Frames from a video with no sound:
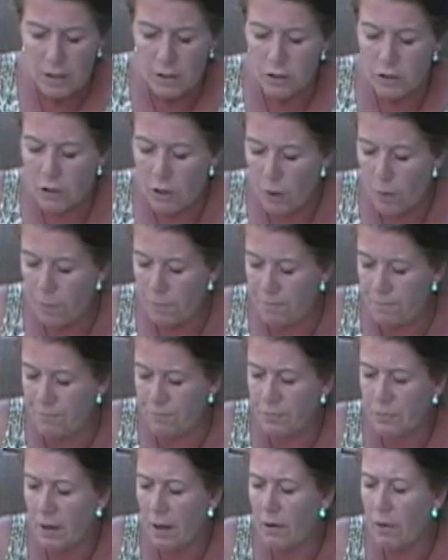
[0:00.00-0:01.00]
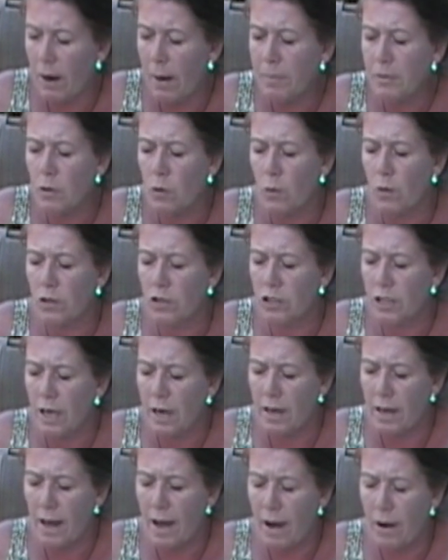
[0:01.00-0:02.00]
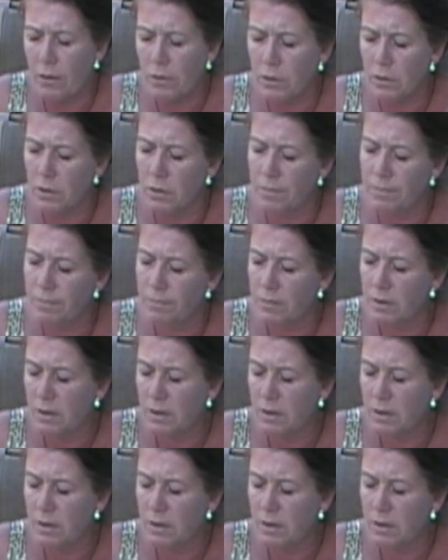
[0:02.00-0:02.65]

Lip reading: So I grabbed an orange out of the house.